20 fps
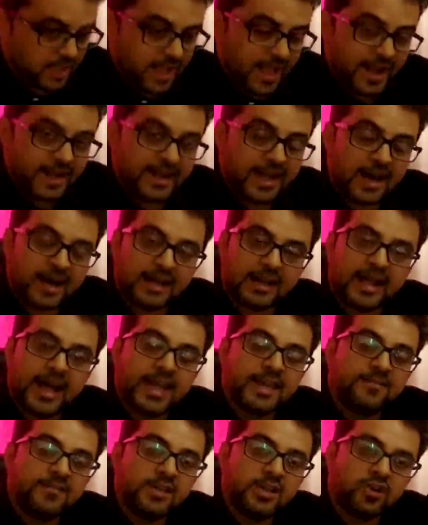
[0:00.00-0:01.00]
And
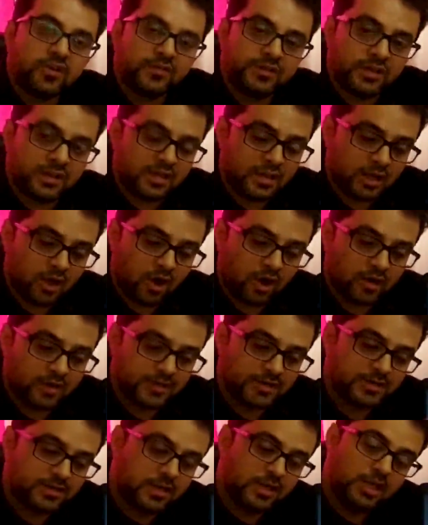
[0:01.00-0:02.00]
archiving of the records.
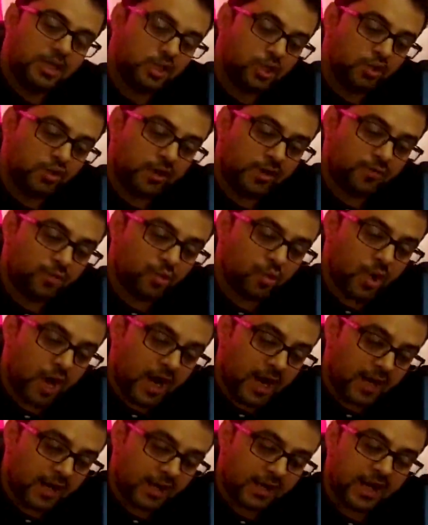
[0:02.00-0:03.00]
You have to
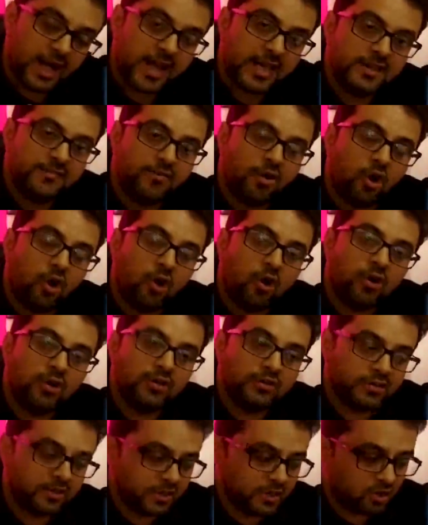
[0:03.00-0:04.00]
archive
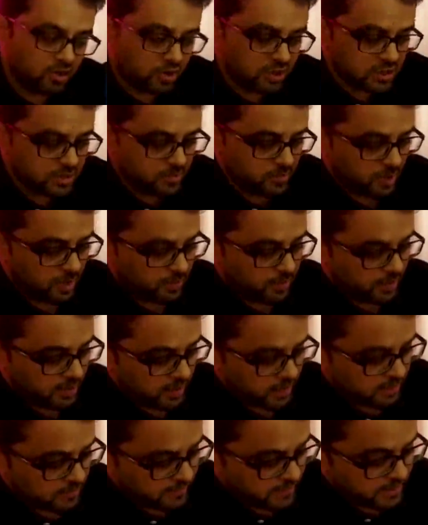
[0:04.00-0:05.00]
all the records
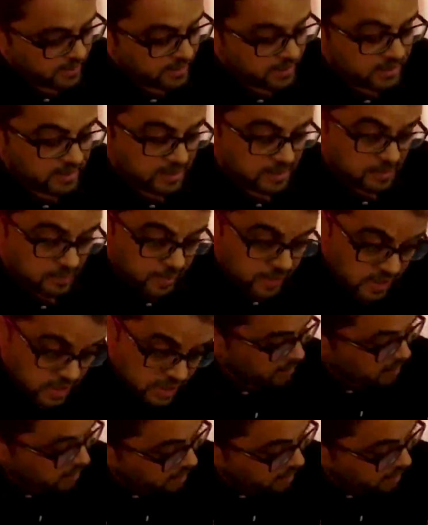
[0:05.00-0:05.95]
properly, whether it is patient